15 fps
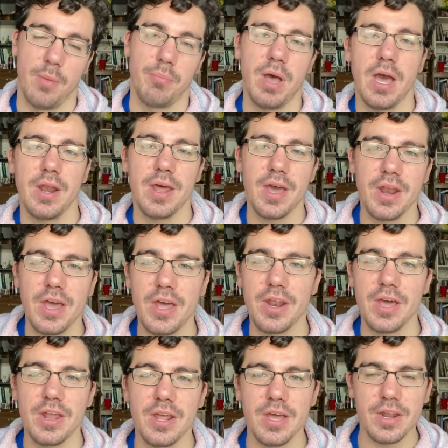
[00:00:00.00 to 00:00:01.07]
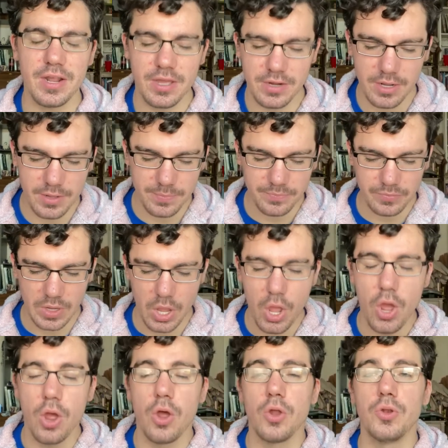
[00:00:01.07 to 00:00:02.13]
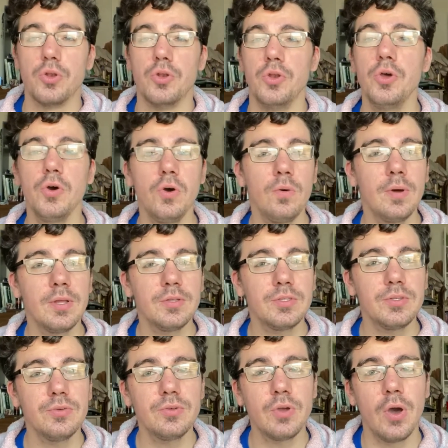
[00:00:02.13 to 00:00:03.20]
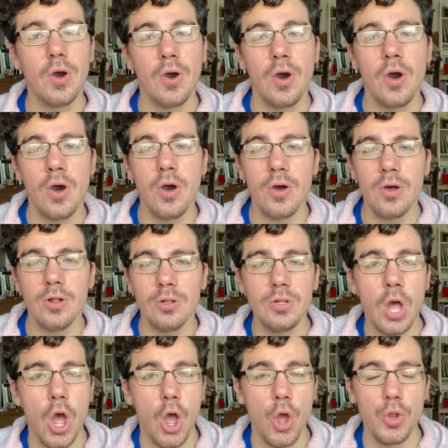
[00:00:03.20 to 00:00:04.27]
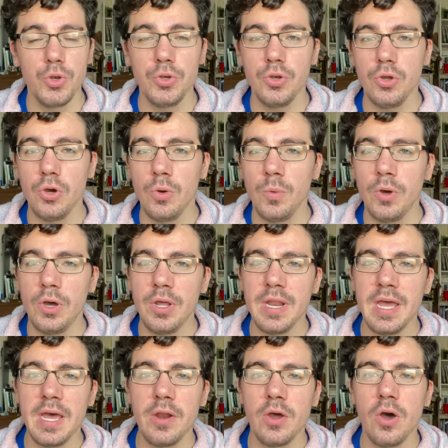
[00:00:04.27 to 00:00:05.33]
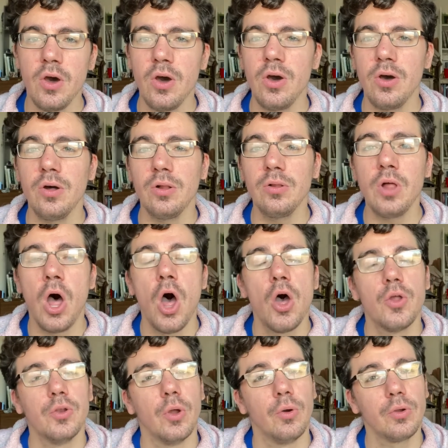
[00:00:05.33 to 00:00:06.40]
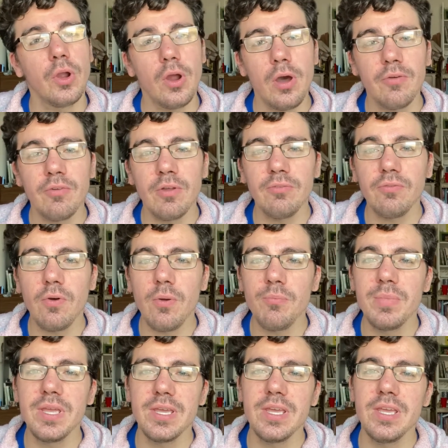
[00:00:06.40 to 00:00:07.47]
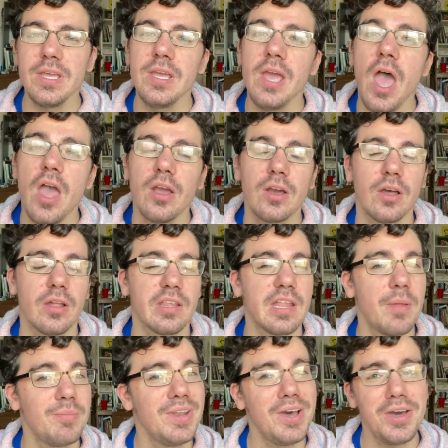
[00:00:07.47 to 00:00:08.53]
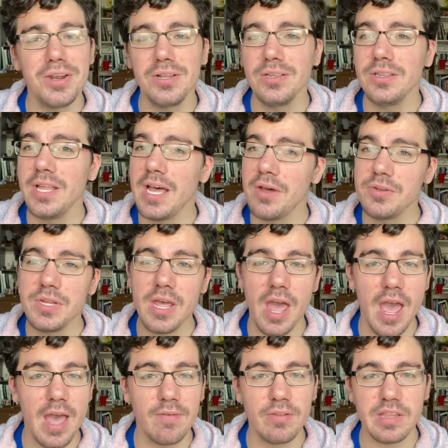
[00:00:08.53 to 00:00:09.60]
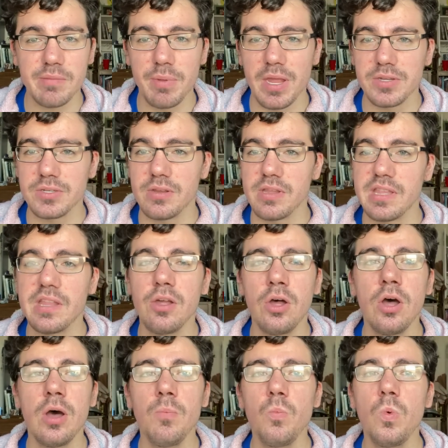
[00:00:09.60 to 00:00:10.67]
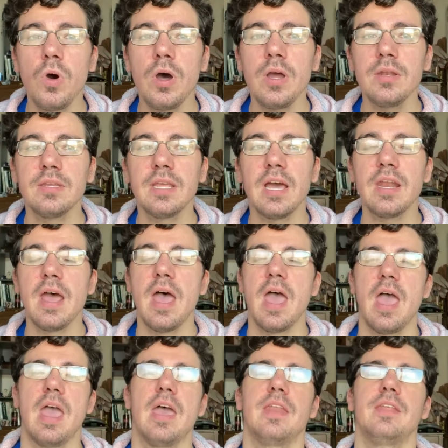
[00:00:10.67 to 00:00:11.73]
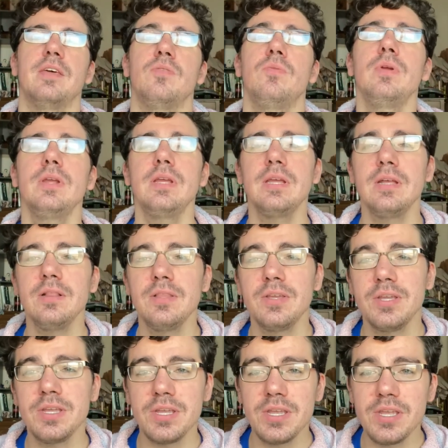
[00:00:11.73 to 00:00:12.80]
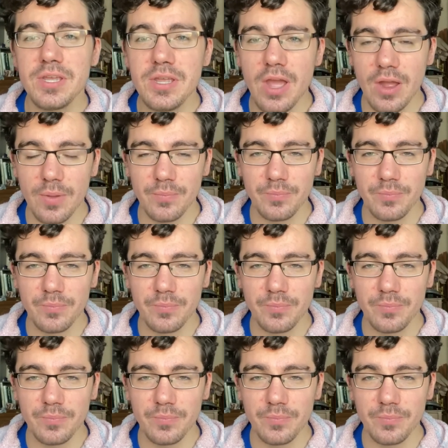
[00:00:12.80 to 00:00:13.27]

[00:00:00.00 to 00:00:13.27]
Ba-da-da-da-da-da-dum. No one to call, no one at all. No girlfriend for me, 'cause I'm not allowed to have a special someone yet, and it really